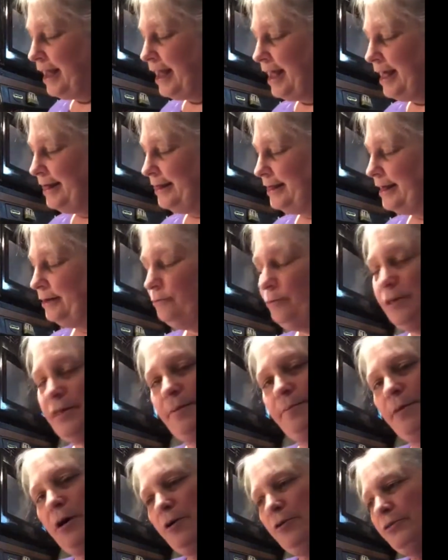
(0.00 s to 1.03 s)
And then when the
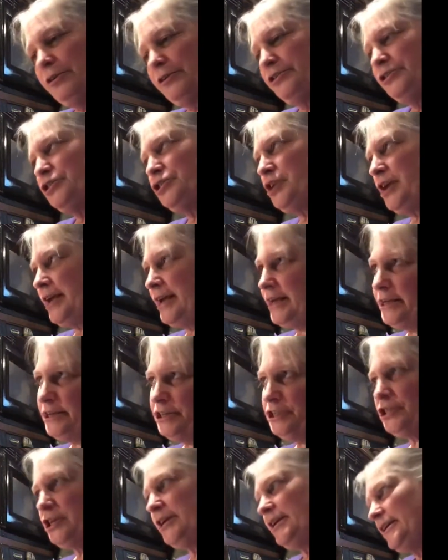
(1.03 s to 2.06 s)
motor
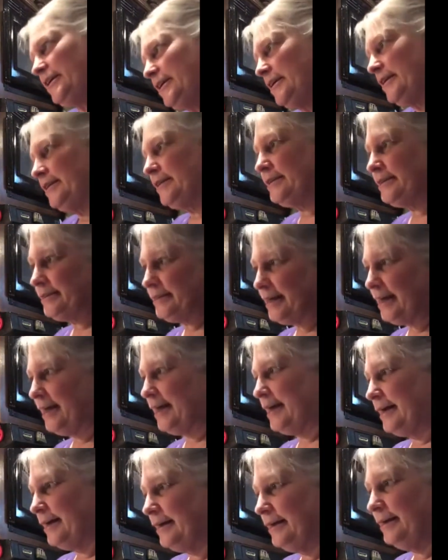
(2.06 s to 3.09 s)
changes
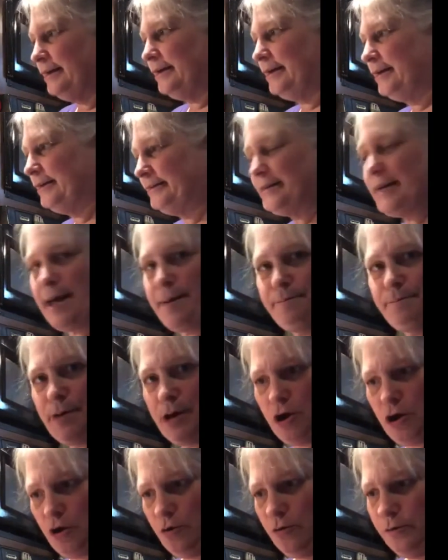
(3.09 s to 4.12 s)

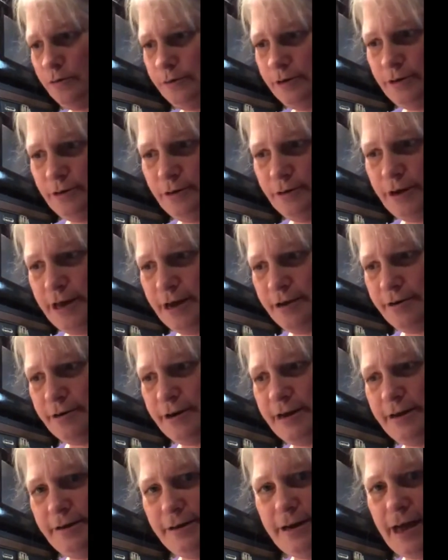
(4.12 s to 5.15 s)
tempo, you'll hear
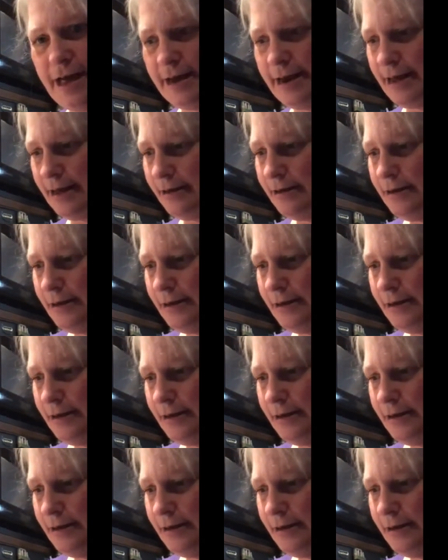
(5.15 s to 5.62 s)
it kind of